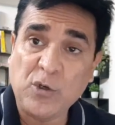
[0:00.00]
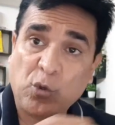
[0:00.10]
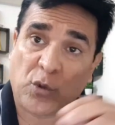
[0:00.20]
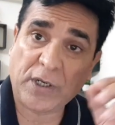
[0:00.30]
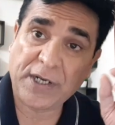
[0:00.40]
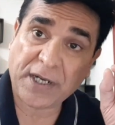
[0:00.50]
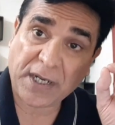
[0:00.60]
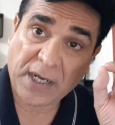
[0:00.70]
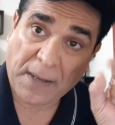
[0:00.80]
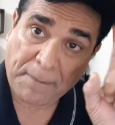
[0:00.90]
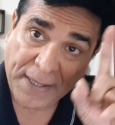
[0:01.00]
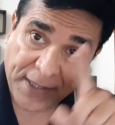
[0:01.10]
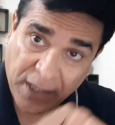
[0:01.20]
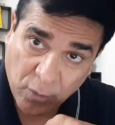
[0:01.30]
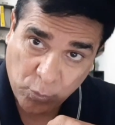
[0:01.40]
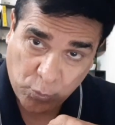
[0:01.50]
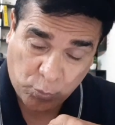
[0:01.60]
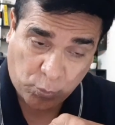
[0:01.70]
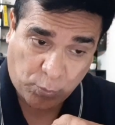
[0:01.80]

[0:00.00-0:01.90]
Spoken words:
go a little up and down.